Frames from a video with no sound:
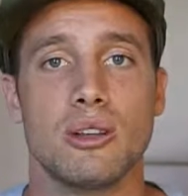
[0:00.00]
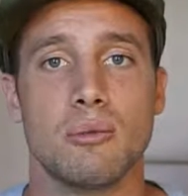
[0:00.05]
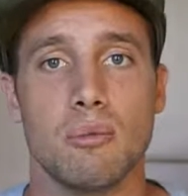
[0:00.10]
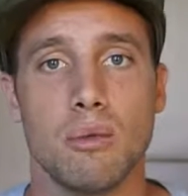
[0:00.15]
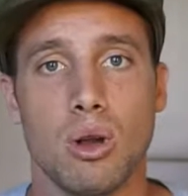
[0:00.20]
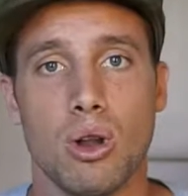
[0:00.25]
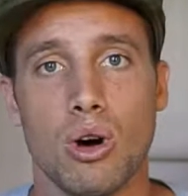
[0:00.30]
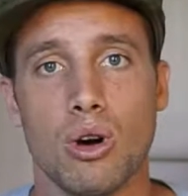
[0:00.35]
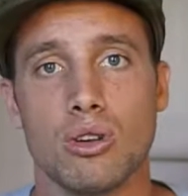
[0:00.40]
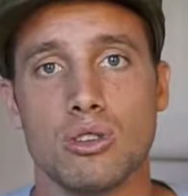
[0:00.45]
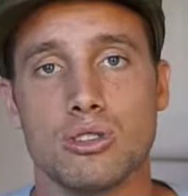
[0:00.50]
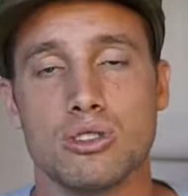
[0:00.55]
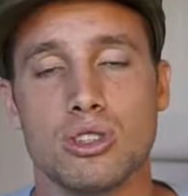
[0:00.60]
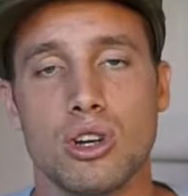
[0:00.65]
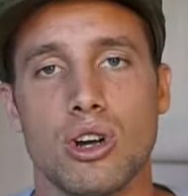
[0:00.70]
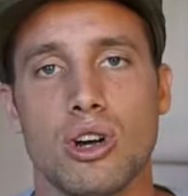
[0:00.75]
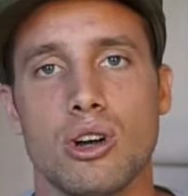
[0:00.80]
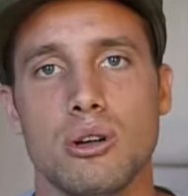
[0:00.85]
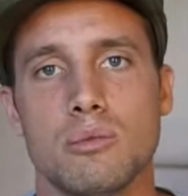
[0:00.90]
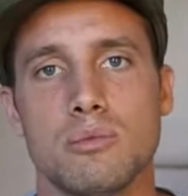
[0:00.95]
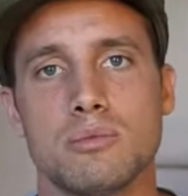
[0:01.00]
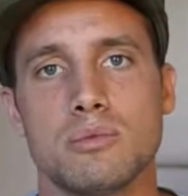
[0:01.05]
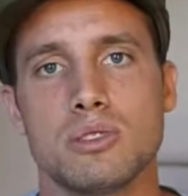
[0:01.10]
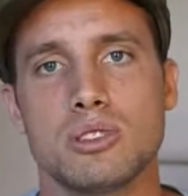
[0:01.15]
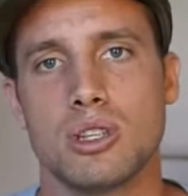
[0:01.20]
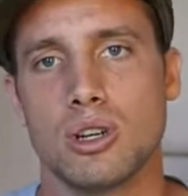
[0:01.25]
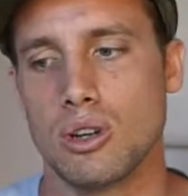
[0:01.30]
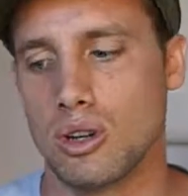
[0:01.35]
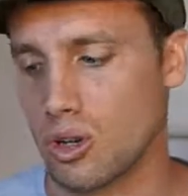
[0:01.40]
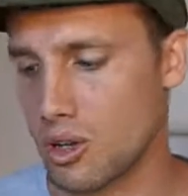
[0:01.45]
them long term.
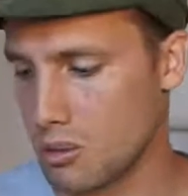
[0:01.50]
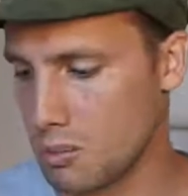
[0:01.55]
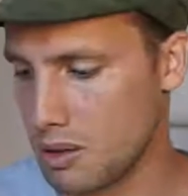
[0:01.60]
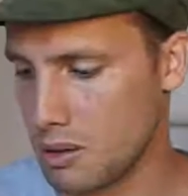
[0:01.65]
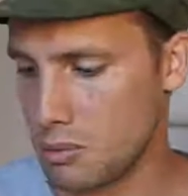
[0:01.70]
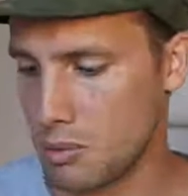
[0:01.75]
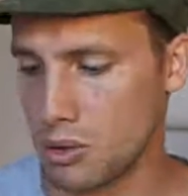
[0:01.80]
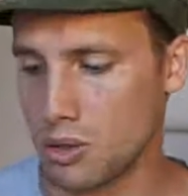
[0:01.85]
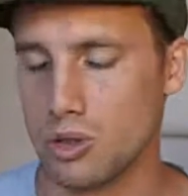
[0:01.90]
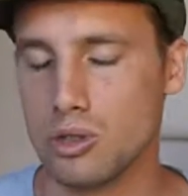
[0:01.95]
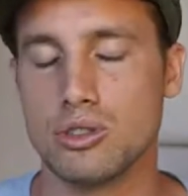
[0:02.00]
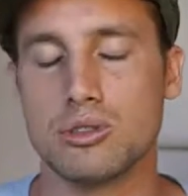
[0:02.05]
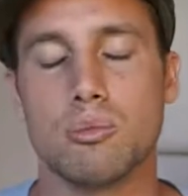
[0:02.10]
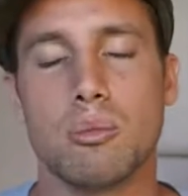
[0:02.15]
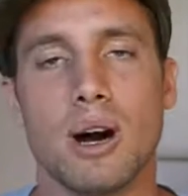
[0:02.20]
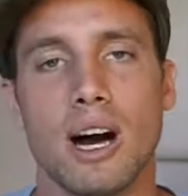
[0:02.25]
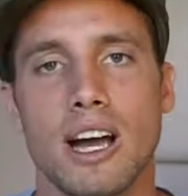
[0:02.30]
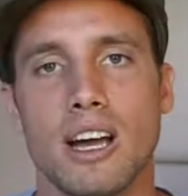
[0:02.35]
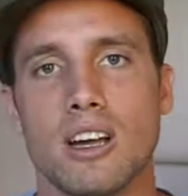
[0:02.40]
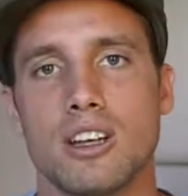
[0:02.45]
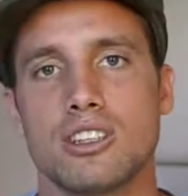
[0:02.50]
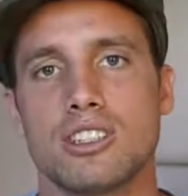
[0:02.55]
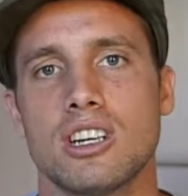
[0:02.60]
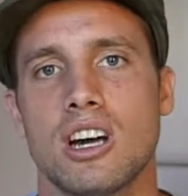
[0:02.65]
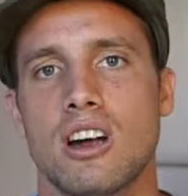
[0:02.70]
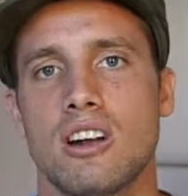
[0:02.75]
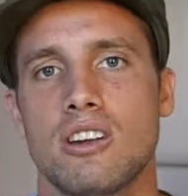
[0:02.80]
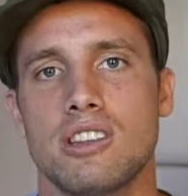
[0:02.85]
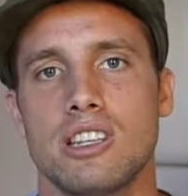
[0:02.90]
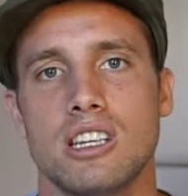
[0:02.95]
So a lot of people use
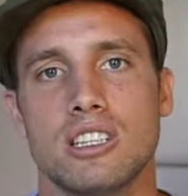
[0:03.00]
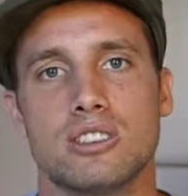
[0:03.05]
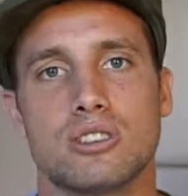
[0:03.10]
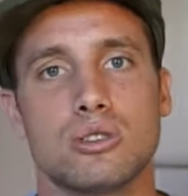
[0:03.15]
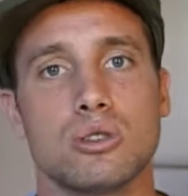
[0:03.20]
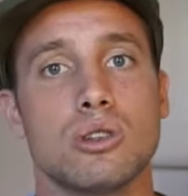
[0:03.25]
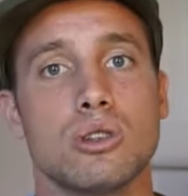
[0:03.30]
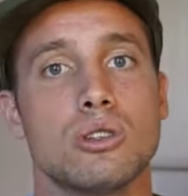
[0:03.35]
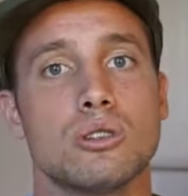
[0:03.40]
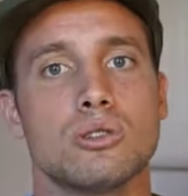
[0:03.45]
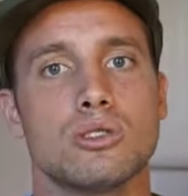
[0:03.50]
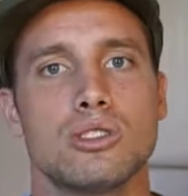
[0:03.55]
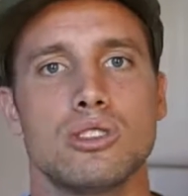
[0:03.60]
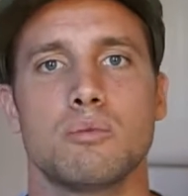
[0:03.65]
biochar in their soils.